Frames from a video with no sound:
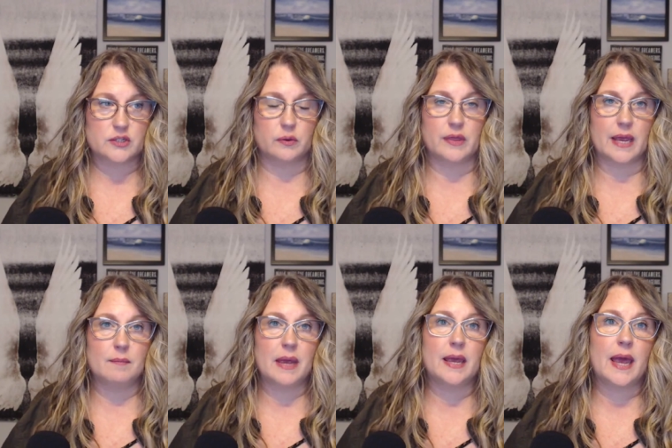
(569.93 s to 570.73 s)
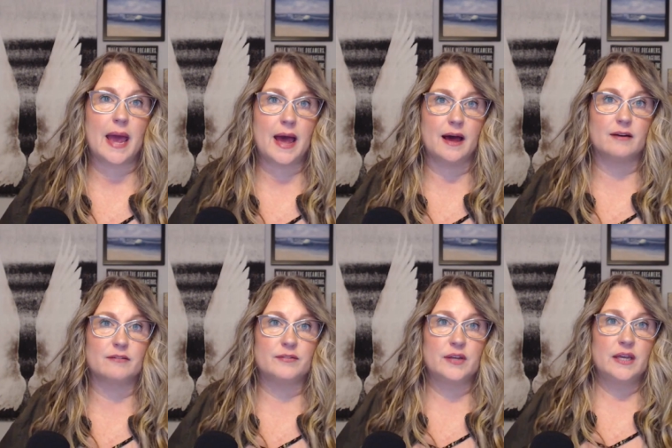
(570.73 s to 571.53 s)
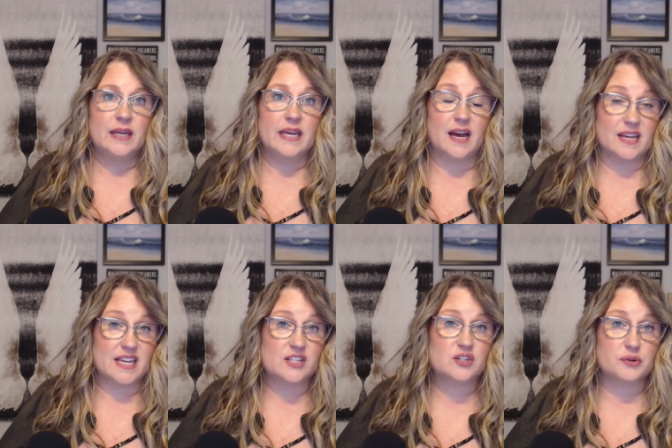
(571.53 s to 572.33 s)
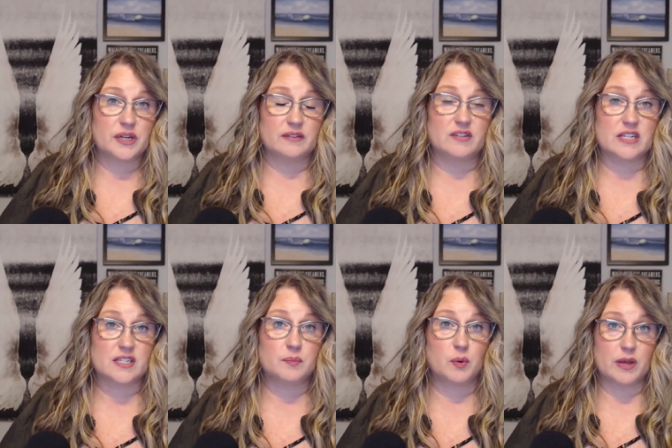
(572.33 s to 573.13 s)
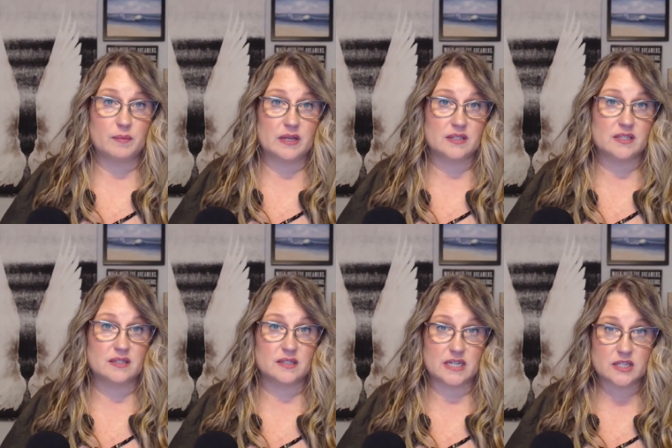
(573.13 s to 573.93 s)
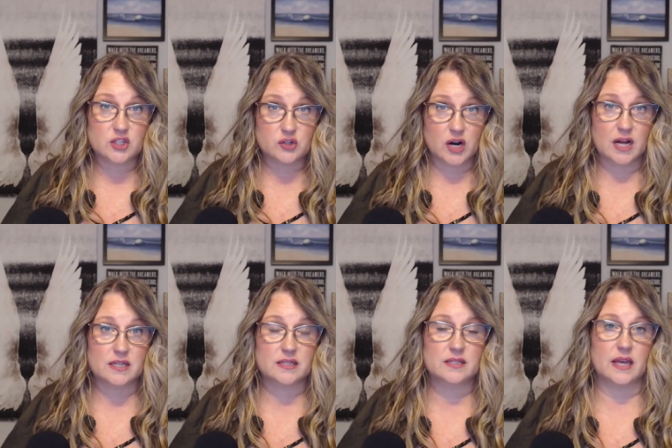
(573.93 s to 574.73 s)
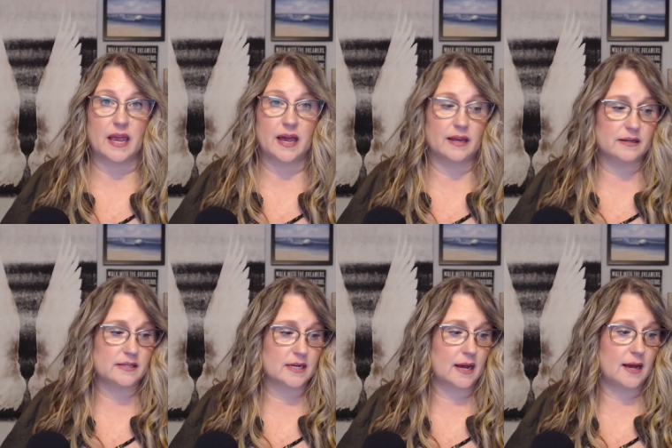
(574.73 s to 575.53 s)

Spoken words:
So they may have a history of disappointments, distrust, and